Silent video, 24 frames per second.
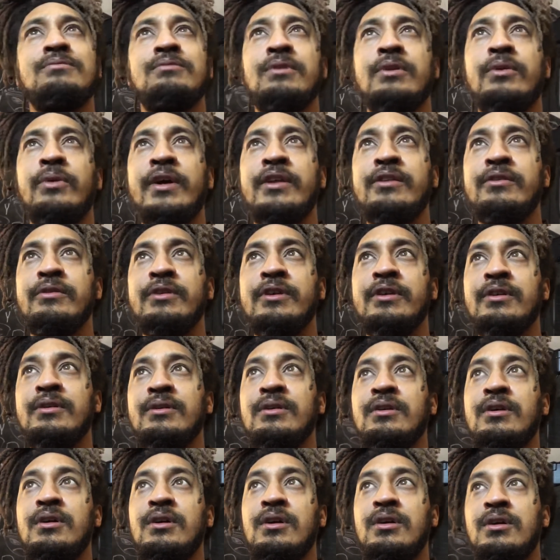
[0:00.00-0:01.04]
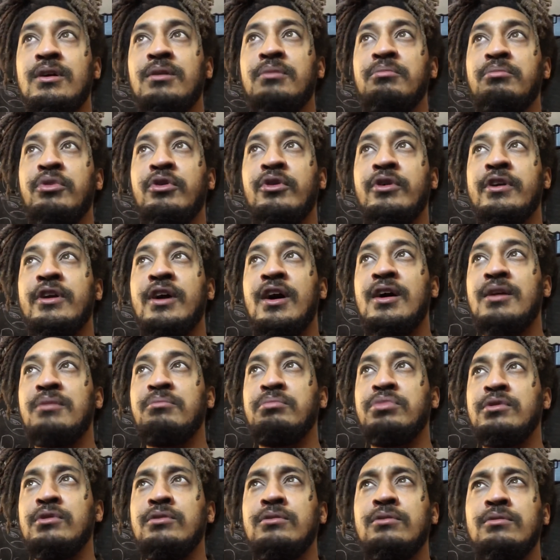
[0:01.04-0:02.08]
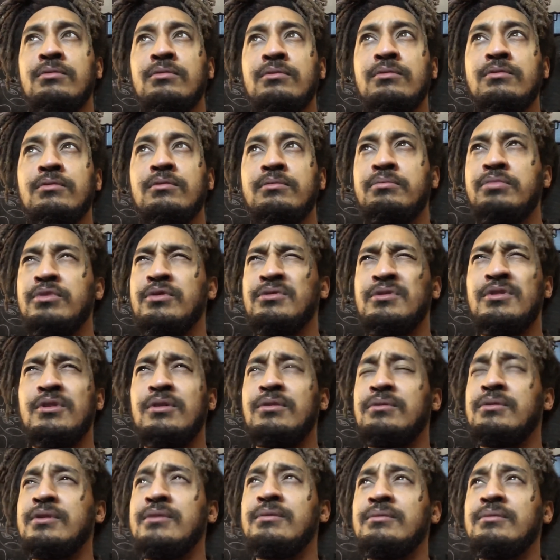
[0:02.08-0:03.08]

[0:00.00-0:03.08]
what do I do here? Board on Blue? Blue no,